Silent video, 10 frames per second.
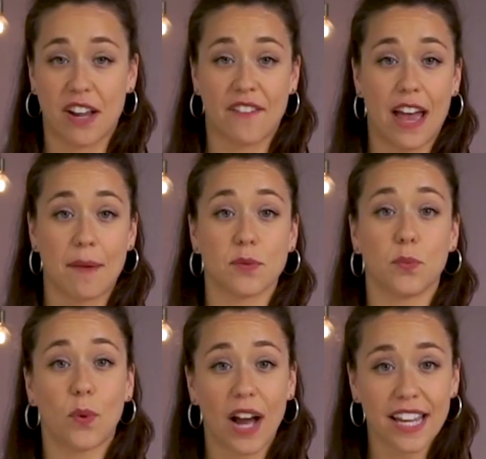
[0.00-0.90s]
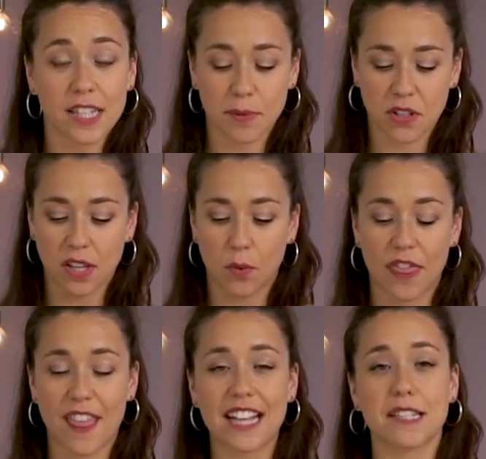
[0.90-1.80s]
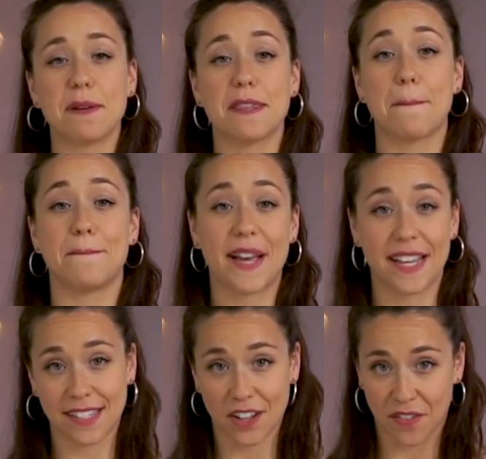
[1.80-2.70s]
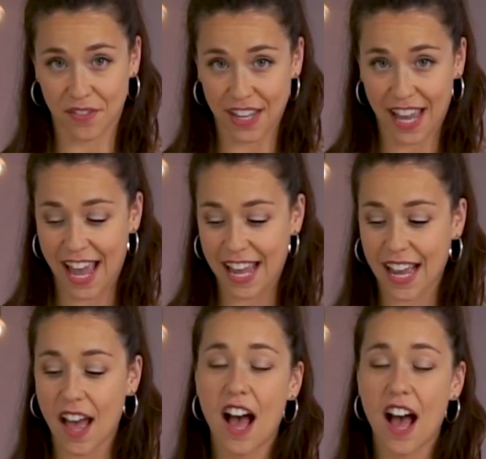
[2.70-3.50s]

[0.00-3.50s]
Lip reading: I've kept white because I want that to be the base of the cake.